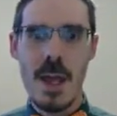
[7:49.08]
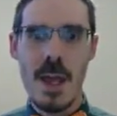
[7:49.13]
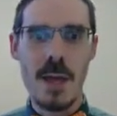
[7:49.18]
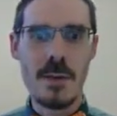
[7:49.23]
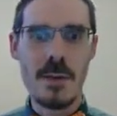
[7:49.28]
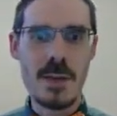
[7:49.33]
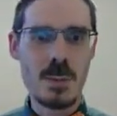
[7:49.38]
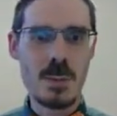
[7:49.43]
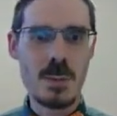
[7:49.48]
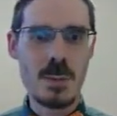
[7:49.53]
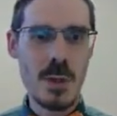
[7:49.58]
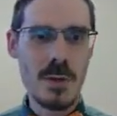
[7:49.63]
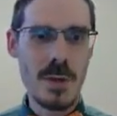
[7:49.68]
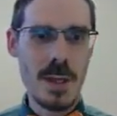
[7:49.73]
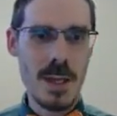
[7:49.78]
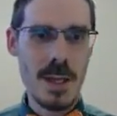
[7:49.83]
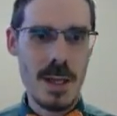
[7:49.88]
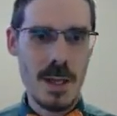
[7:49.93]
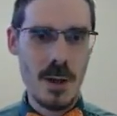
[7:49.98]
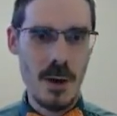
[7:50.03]
If it's
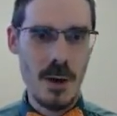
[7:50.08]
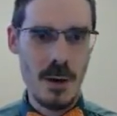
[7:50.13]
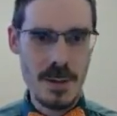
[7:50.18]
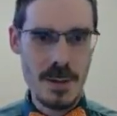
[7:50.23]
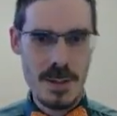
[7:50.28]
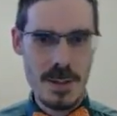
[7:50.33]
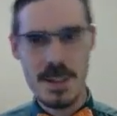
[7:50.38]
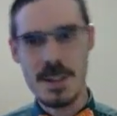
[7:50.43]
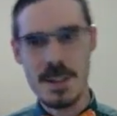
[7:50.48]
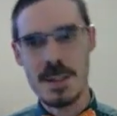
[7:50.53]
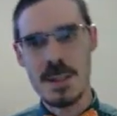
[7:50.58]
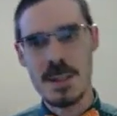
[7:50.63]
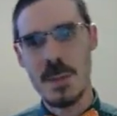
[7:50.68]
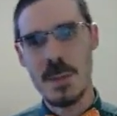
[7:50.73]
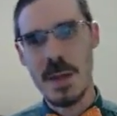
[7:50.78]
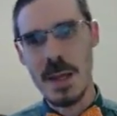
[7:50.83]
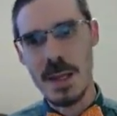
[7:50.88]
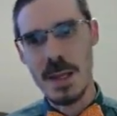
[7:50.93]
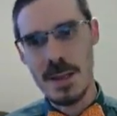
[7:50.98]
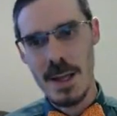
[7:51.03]
moving at a constant
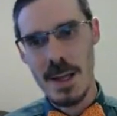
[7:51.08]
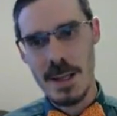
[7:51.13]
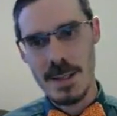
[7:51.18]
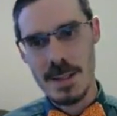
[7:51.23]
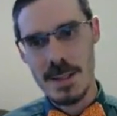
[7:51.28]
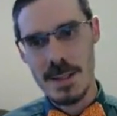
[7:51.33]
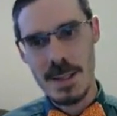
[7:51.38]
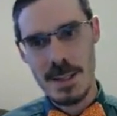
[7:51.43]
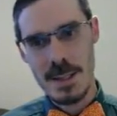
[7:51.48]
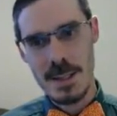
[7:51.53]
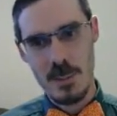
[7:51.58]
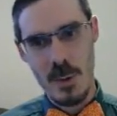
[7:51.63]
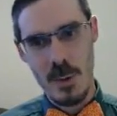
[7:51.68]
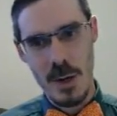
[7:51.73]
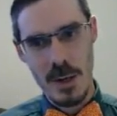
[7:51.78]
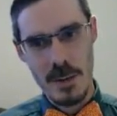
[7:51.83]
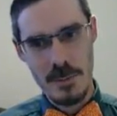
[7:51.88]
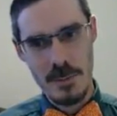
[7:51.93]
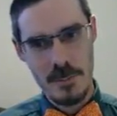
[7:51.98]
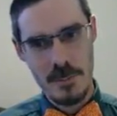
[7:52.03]
speed, that's this
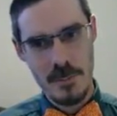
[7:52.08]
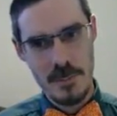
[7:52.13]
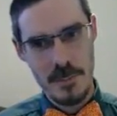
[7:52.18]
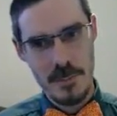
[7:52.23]
one,